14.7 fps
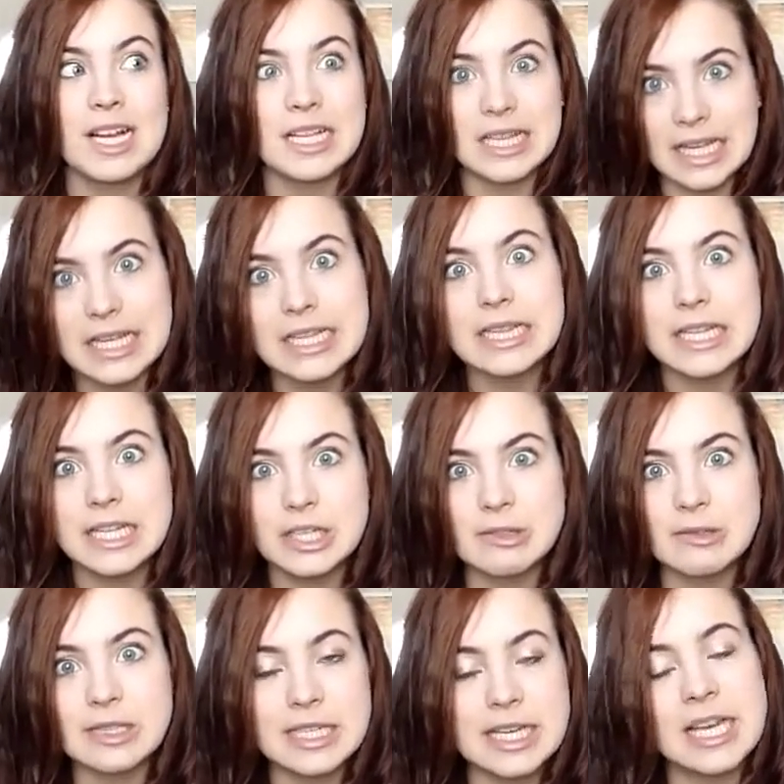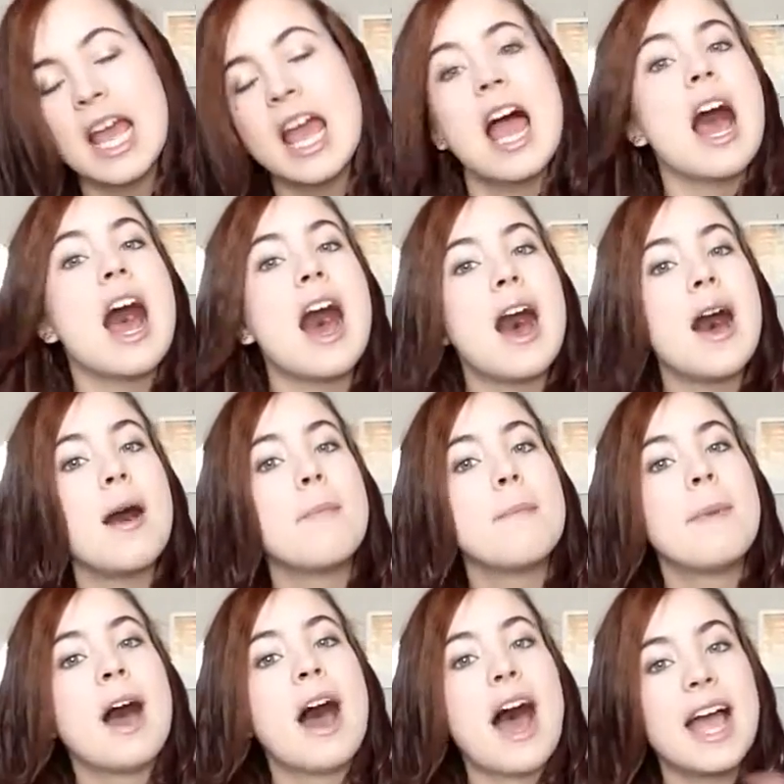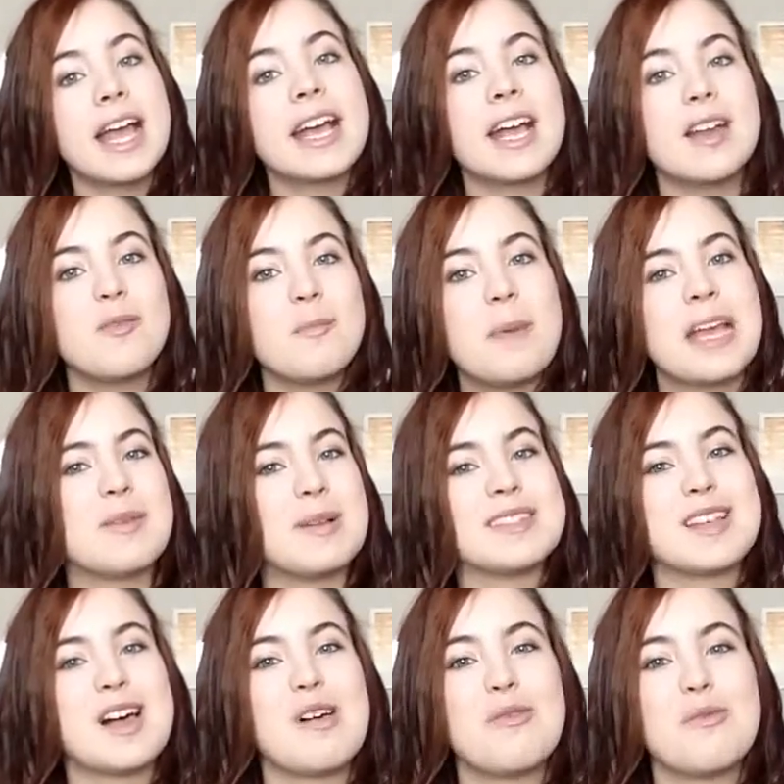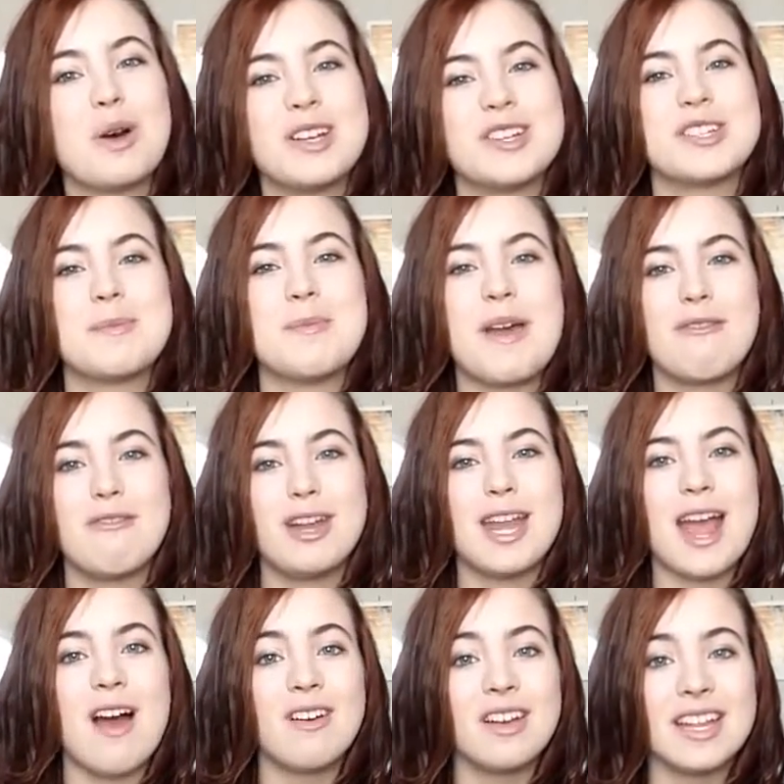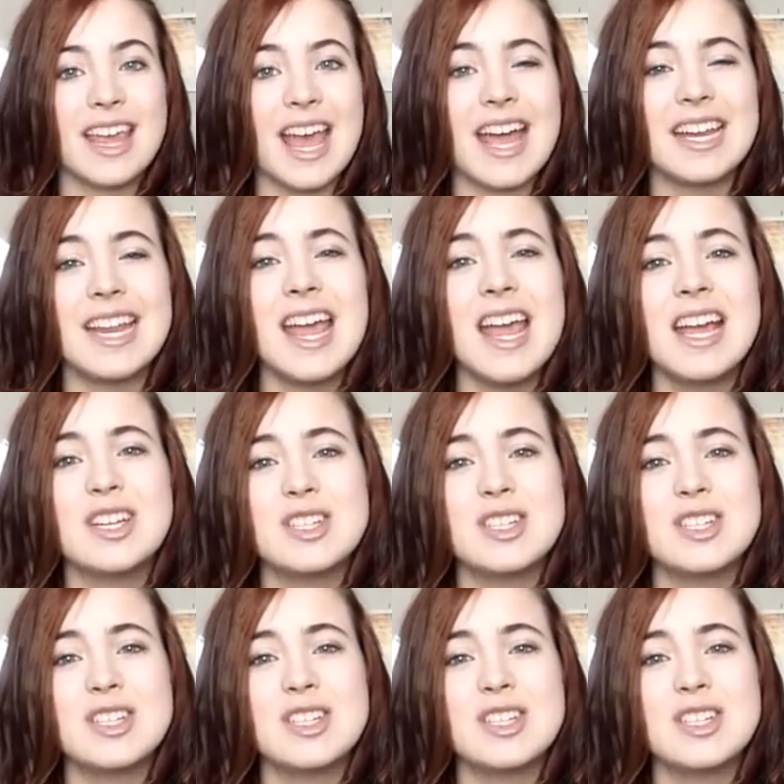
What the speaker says: like literally, I kind of make myself watch them every now and again,